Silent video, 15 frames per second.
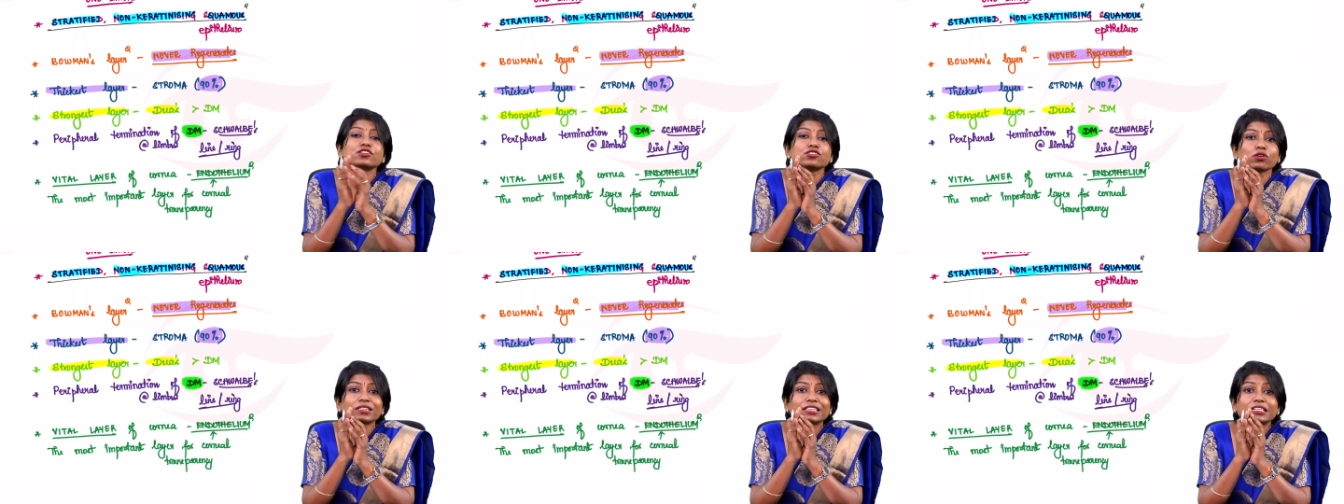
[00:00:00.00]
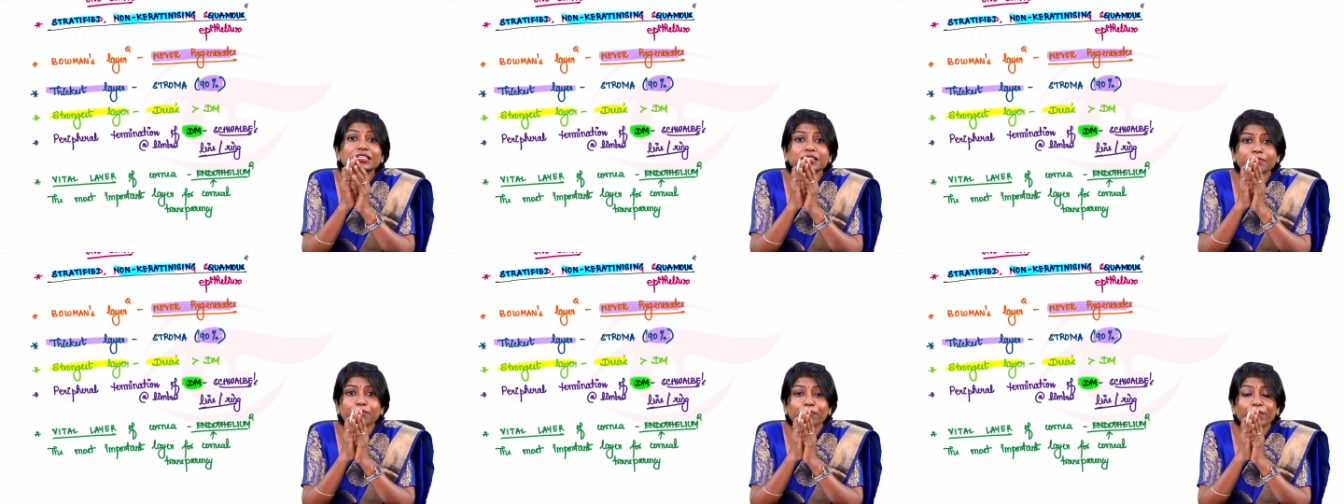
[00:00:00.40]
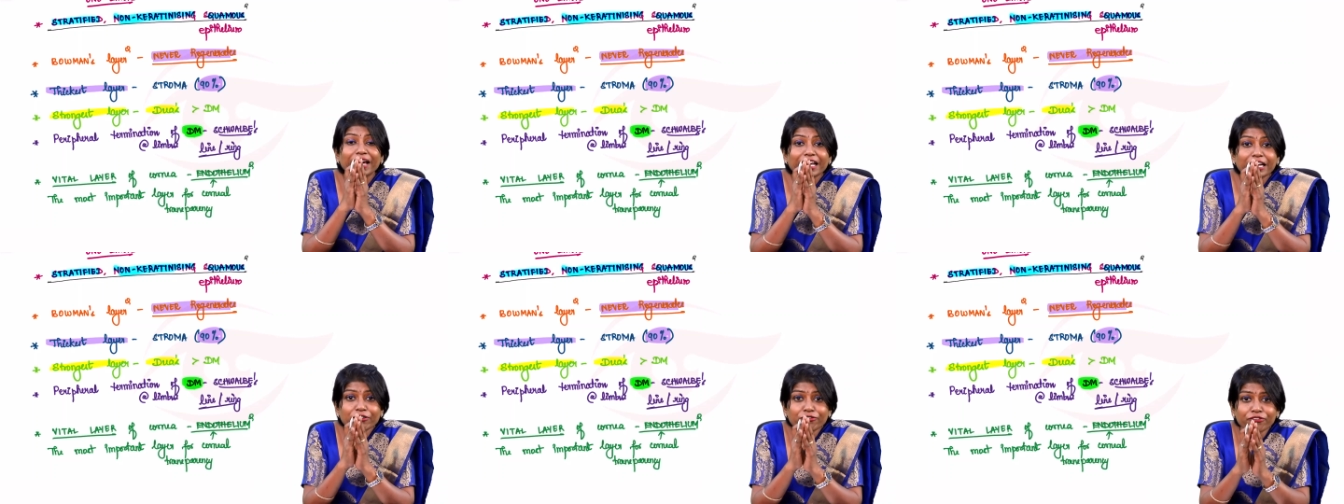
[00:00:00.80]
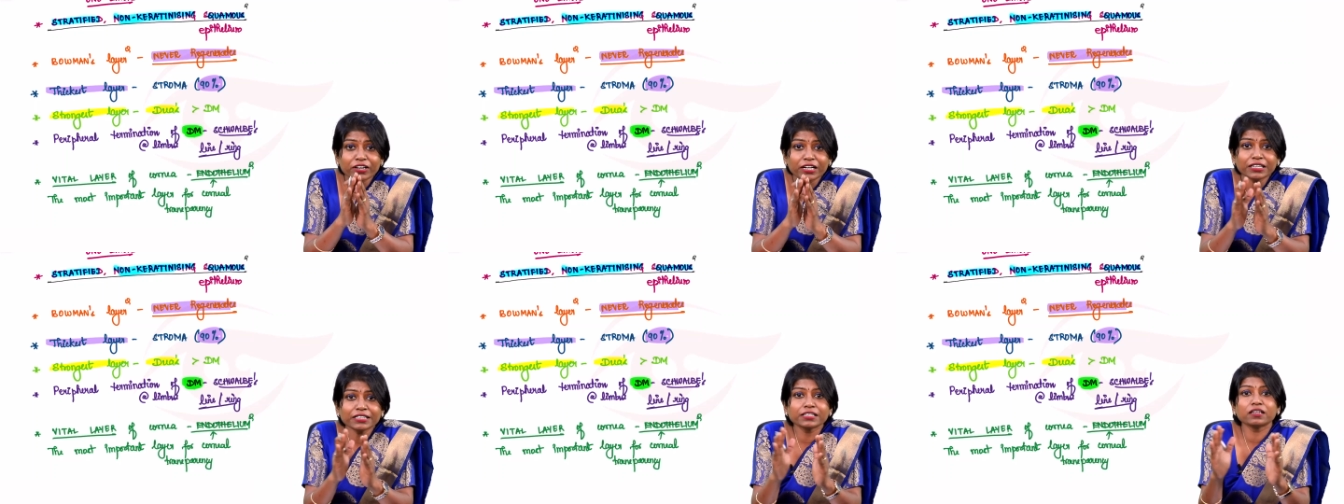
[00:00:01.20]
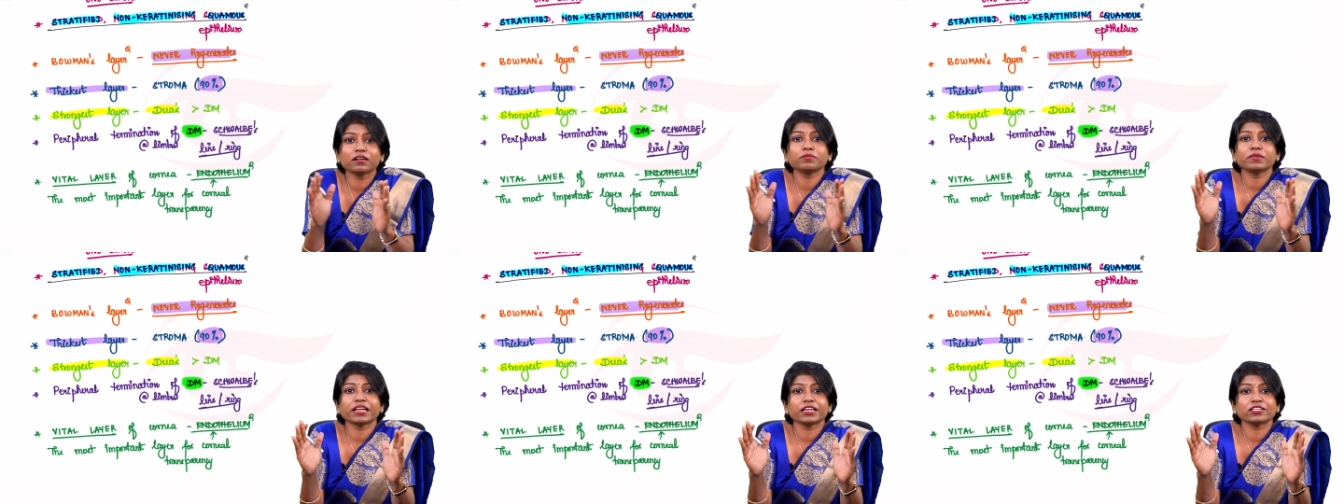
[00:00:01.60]
So the peripheral
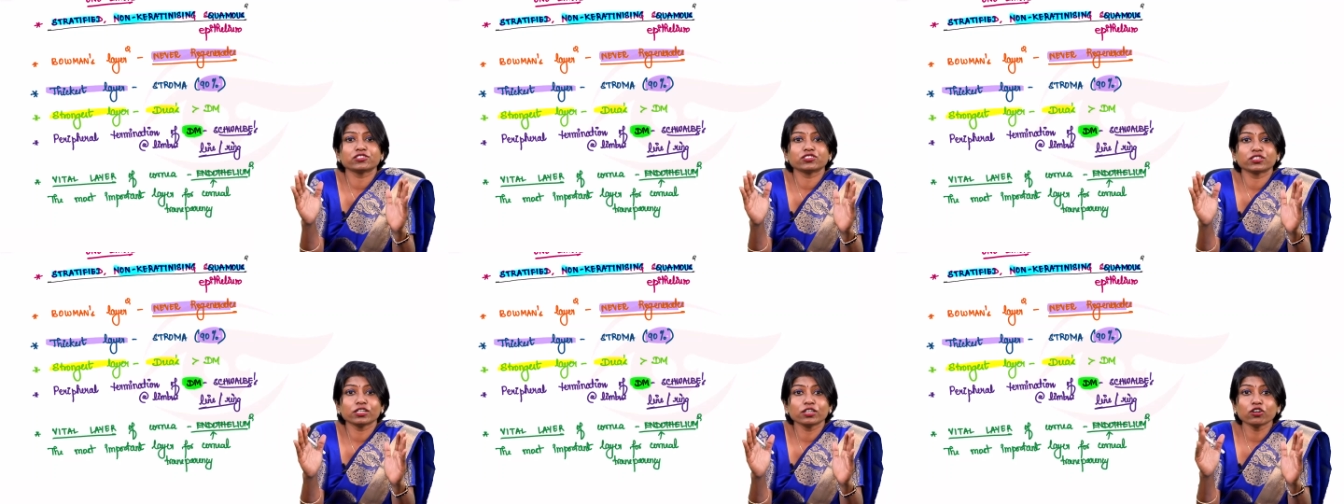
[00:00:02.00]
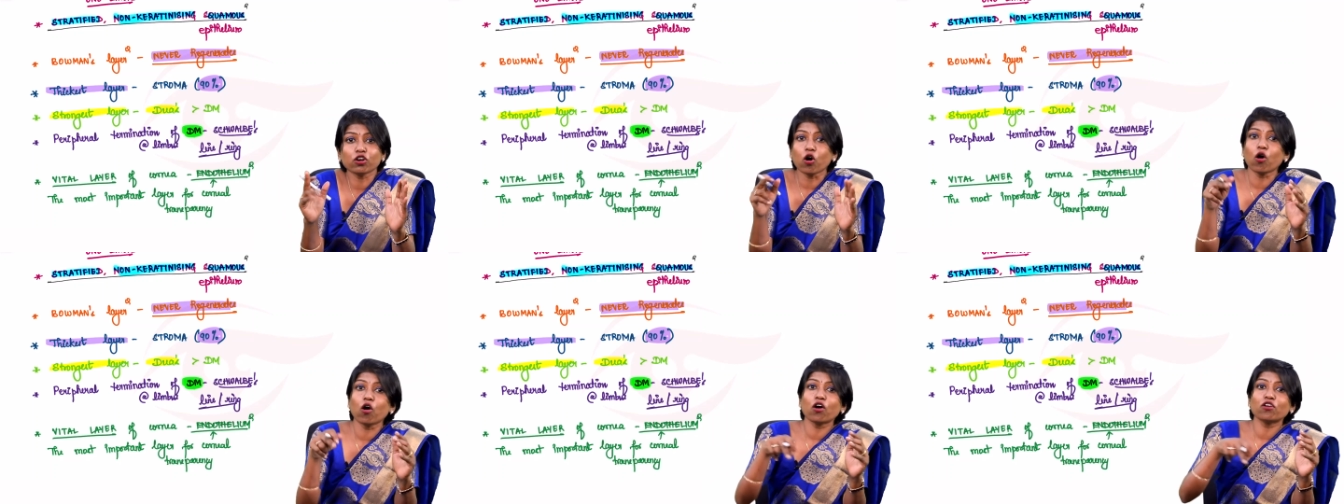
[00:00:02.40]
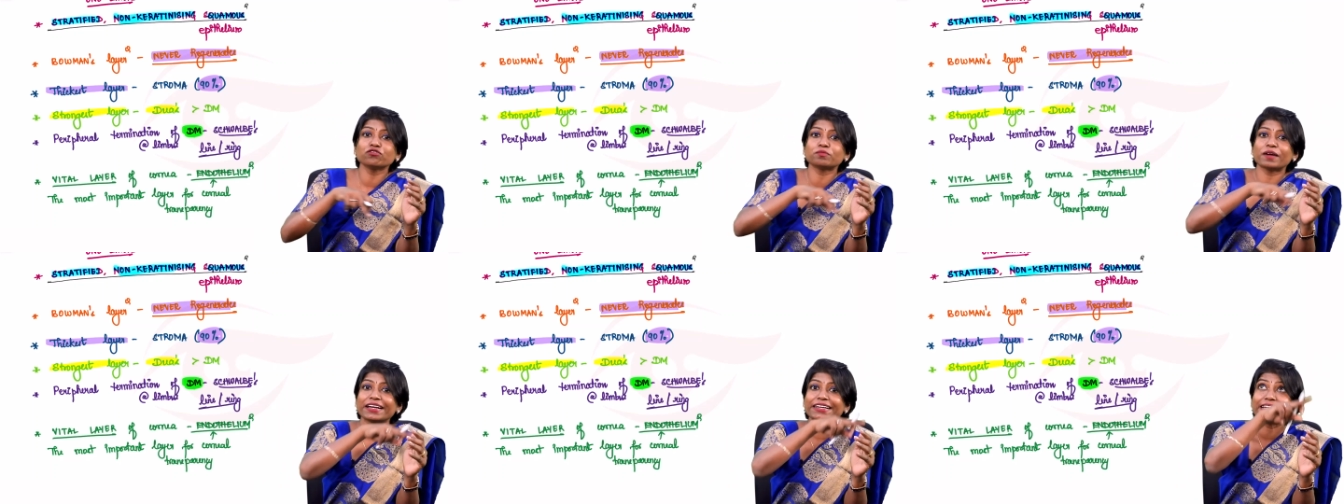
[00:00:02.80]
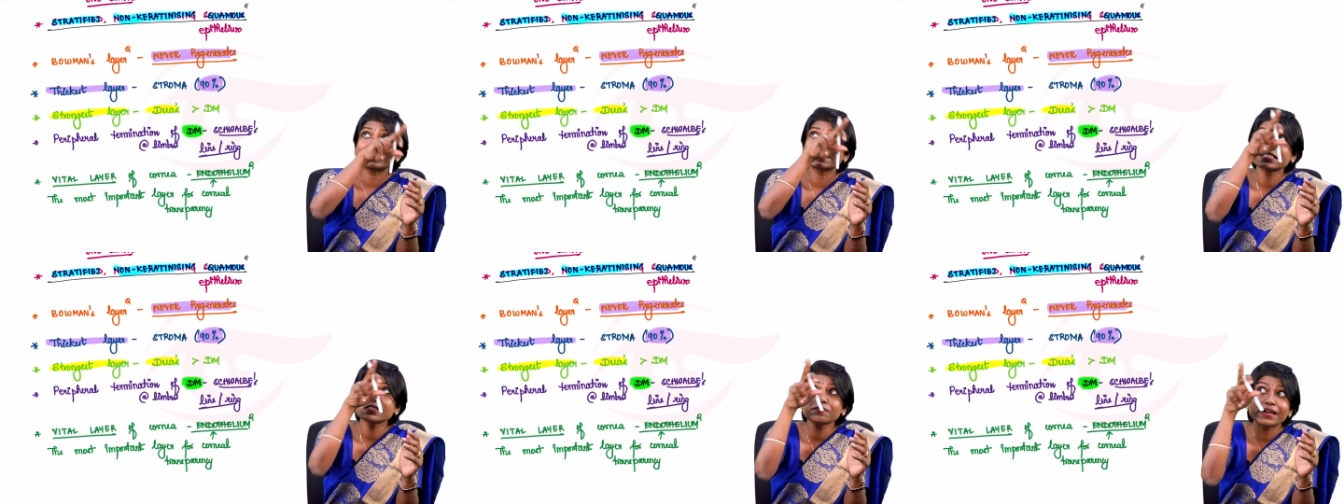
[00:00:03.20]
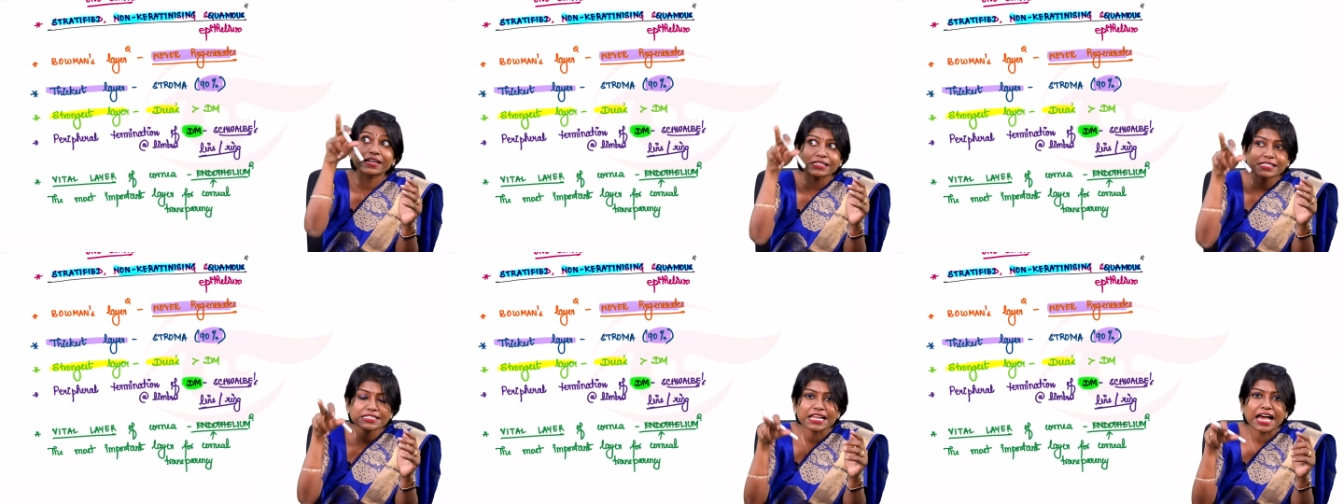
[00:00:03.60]
termination of my
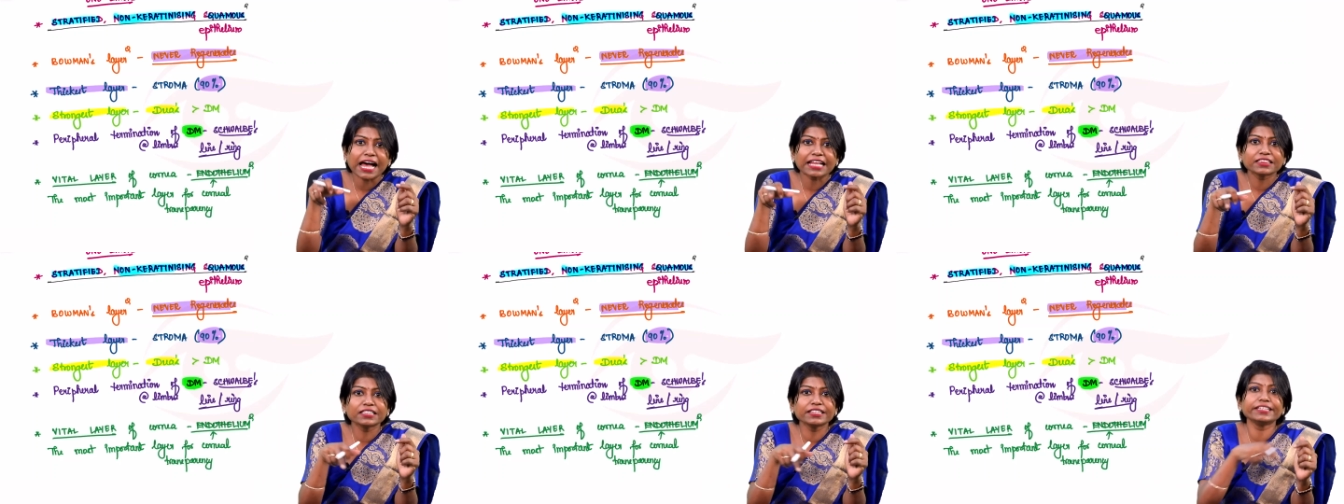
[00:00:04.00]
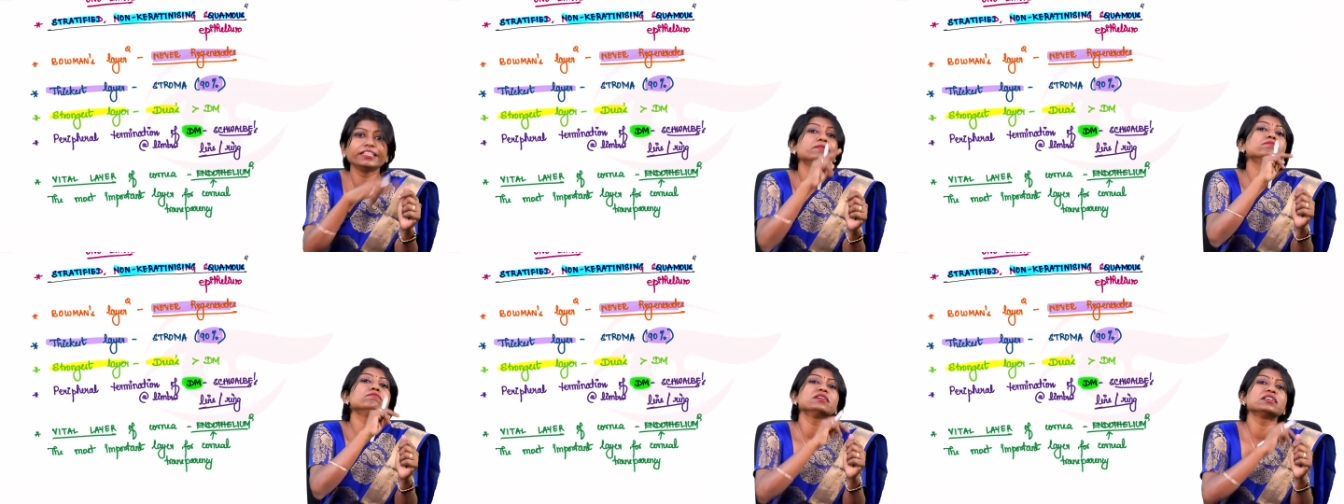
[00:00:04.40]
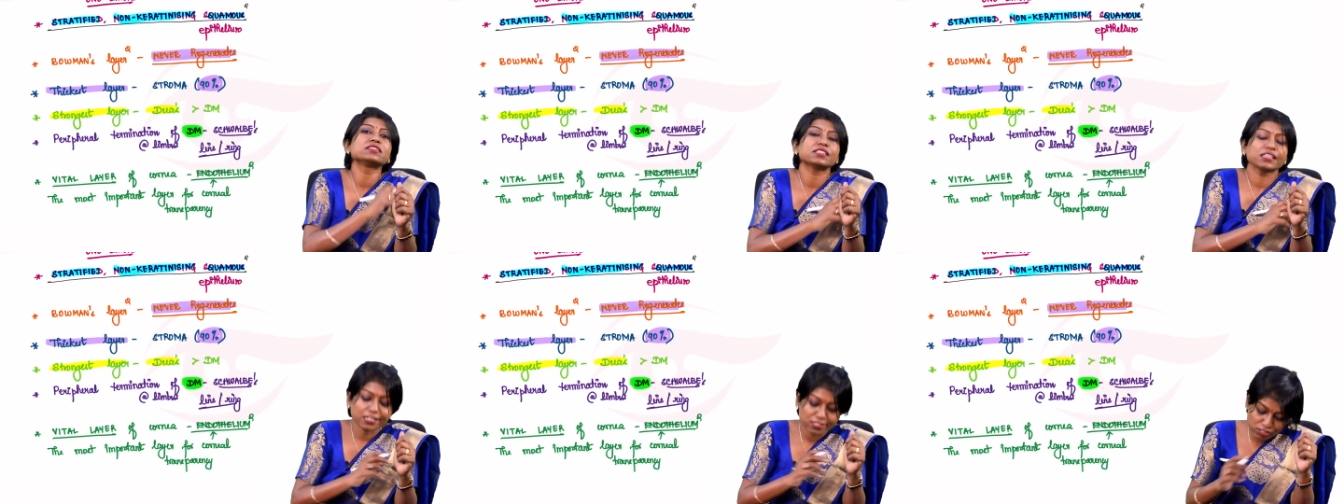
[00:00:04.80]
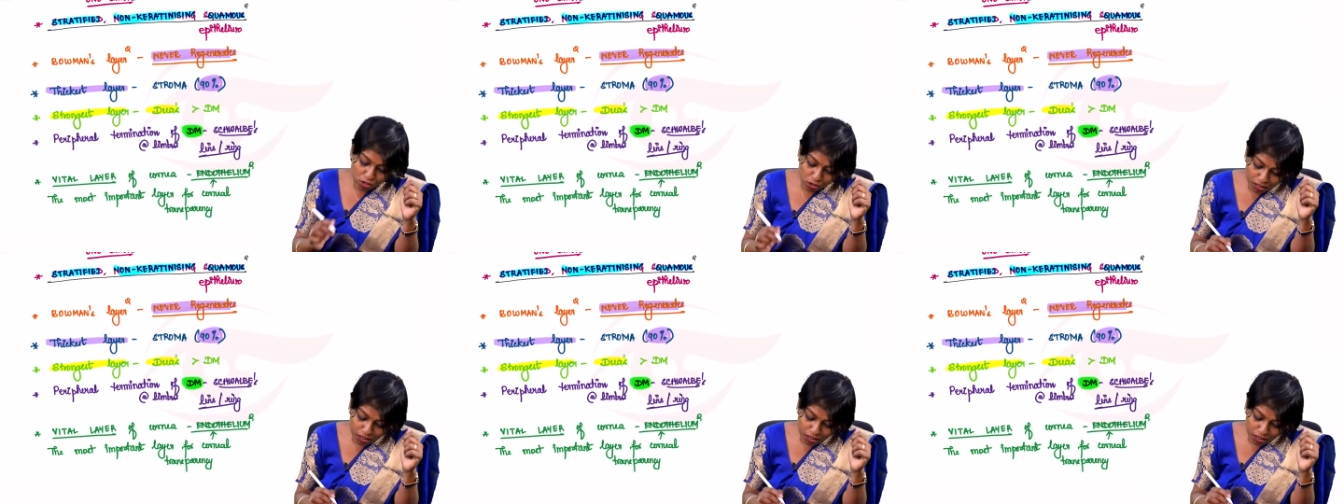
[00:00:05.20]
decimates at the limbus is